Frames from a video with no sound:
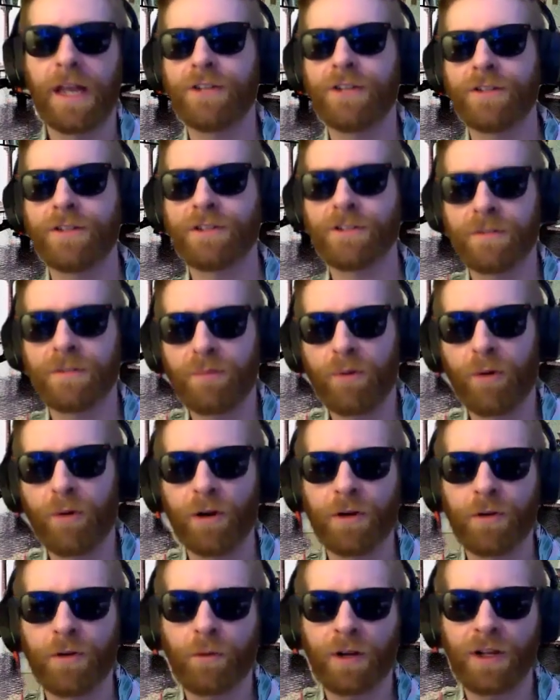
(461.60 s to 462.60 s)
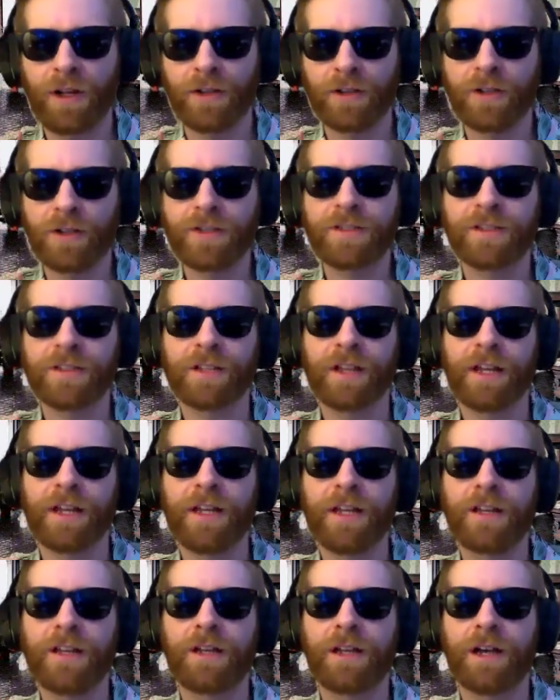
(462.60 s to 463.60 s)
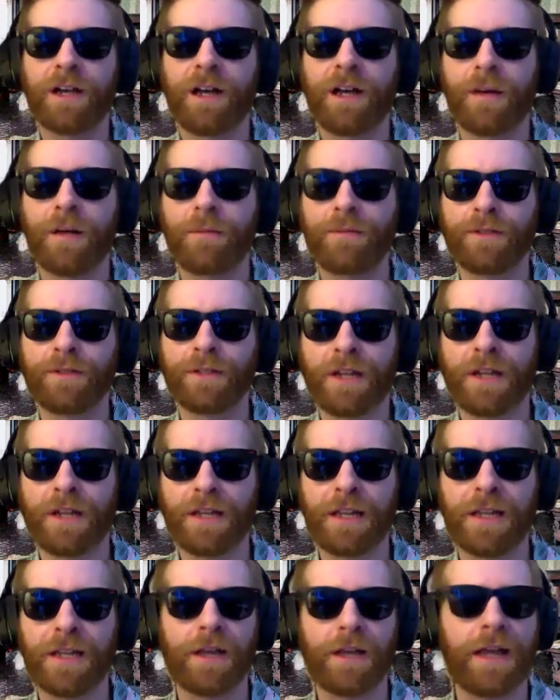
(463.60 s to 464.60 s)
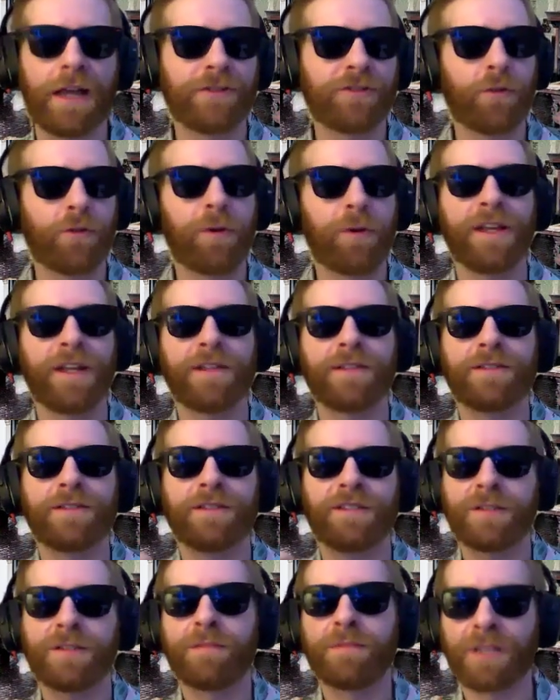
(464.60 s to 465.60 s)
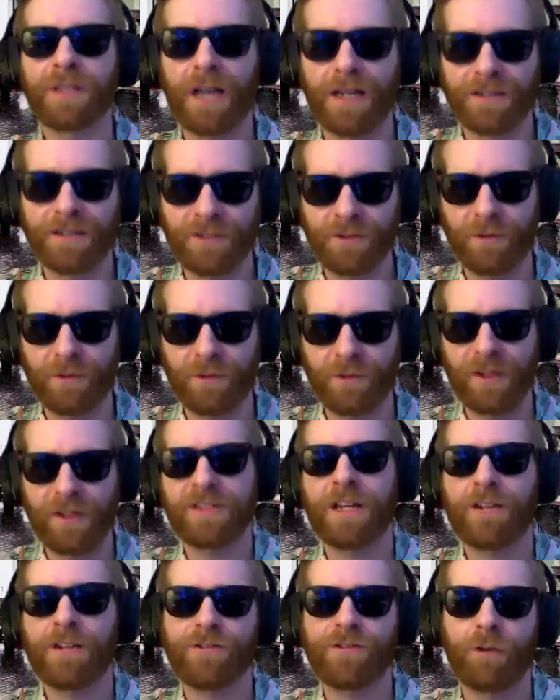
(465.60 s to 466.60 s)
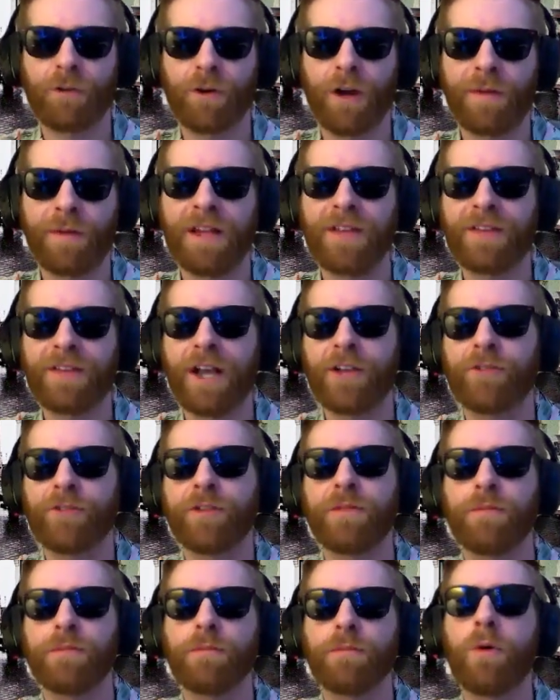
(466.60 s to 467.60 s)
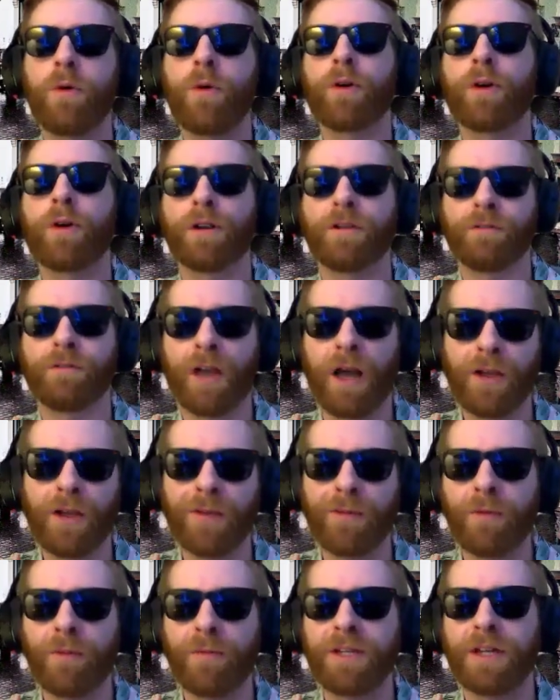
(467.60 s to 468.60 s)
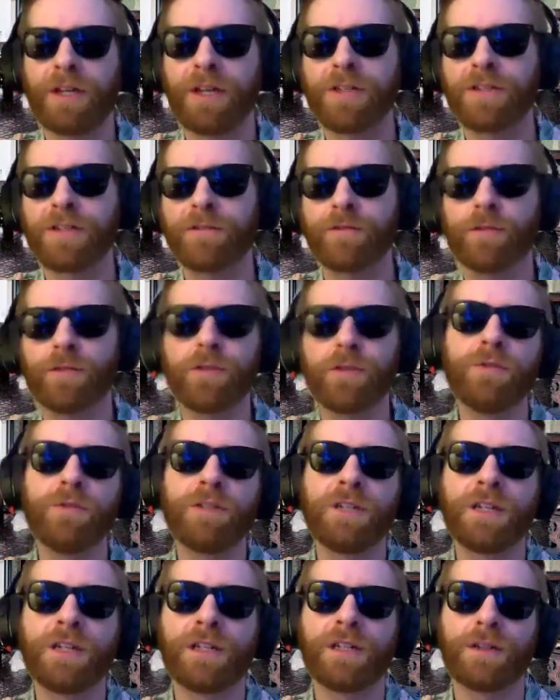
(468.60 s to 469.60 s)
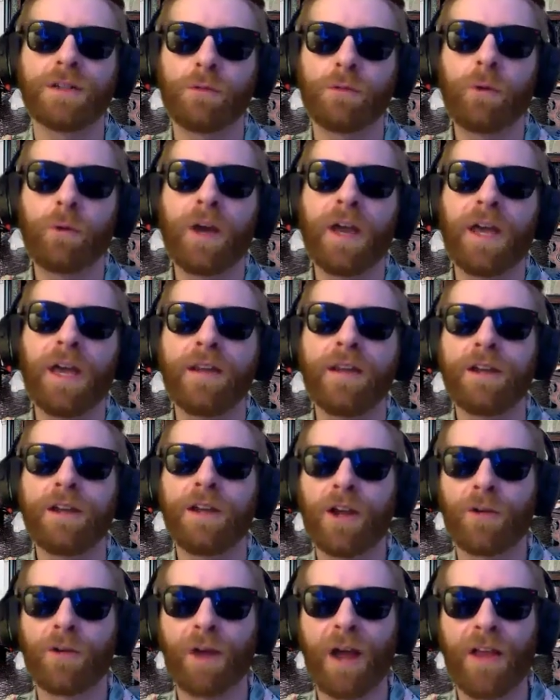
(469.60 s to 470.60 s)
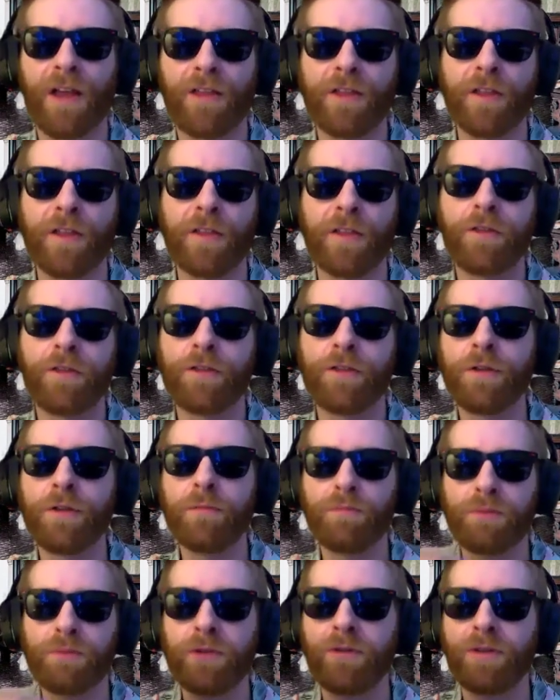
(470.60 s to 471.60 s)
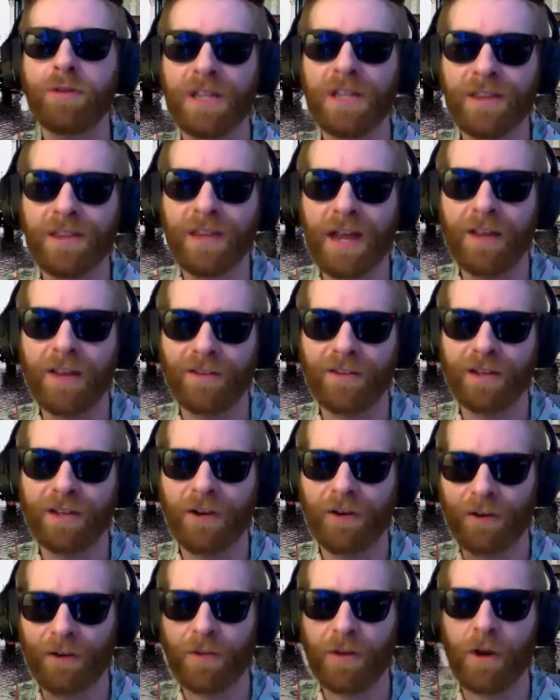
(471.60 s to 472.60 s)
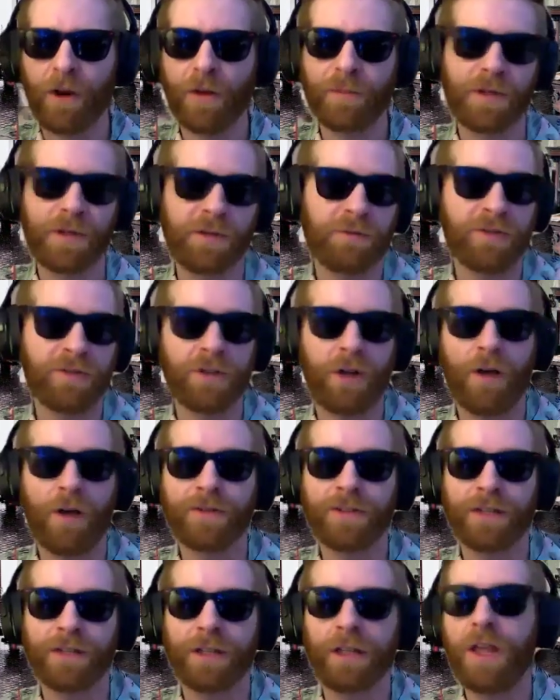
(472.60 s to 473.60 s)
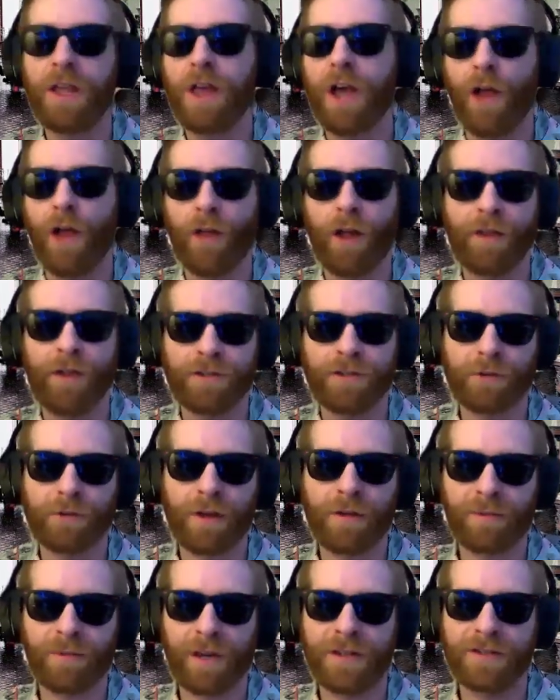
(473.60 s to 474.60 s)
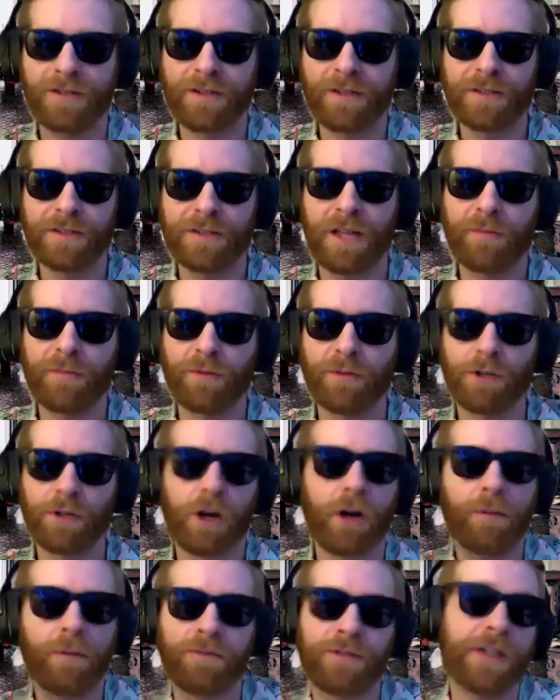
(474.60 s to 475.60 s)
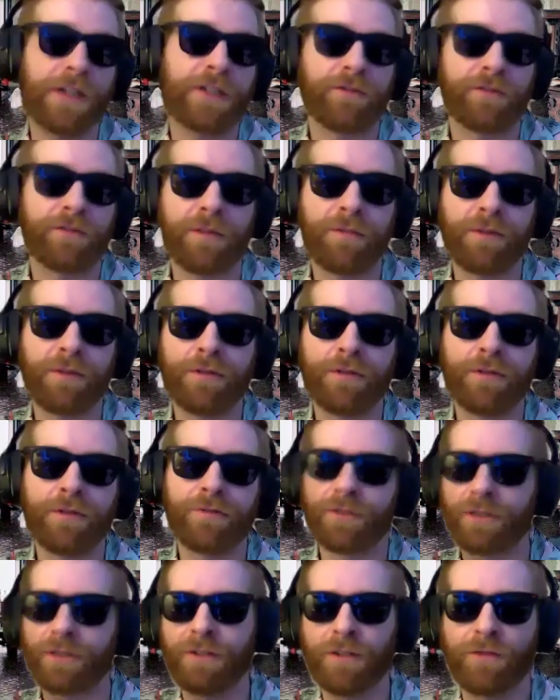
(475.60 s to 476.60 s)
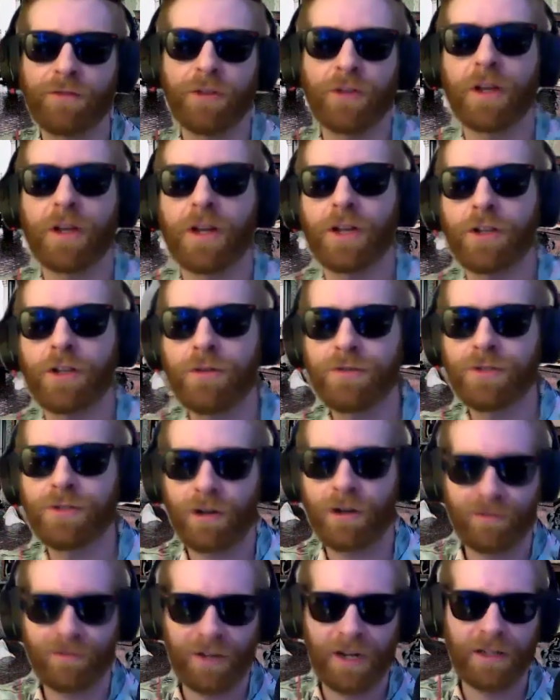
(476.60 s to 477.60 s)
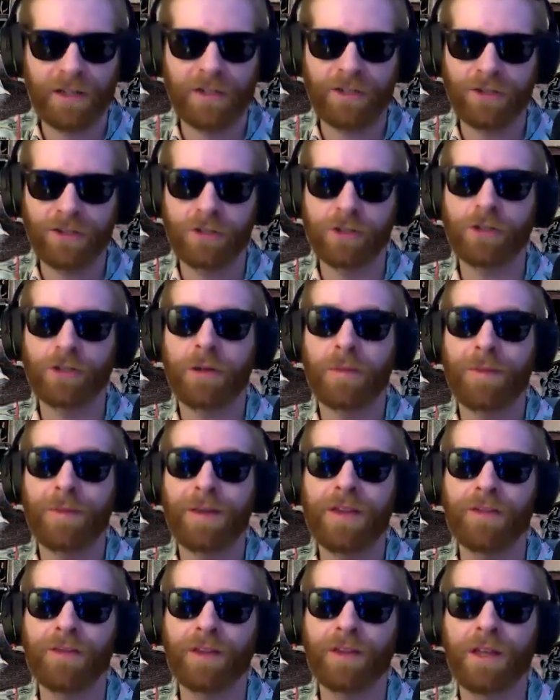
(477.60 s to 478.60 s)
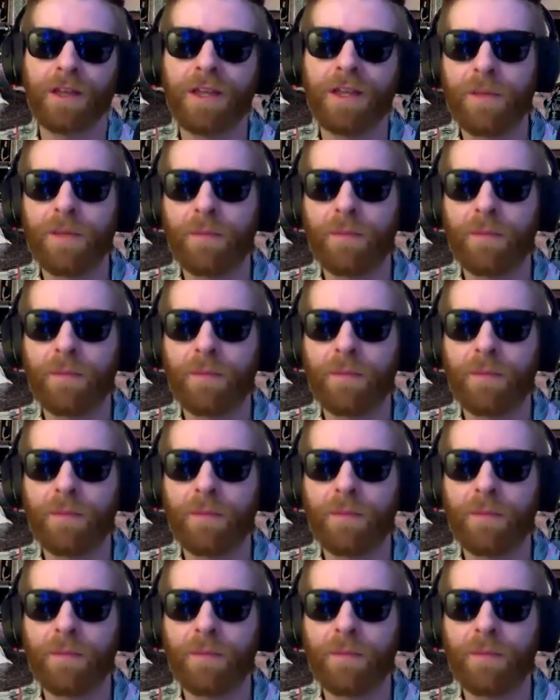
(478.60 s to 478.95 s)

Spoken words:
It's just as important what it looks like as to what it symbolizes and what it stands for. I mean, it's actually more valuable because of who did it and when, rather than the beauty that is inherent in the art piece, which obviously a lot of these Rembrandts, for example, are objectively beautiful. Even if you're not a huge art fan, they just look amazing.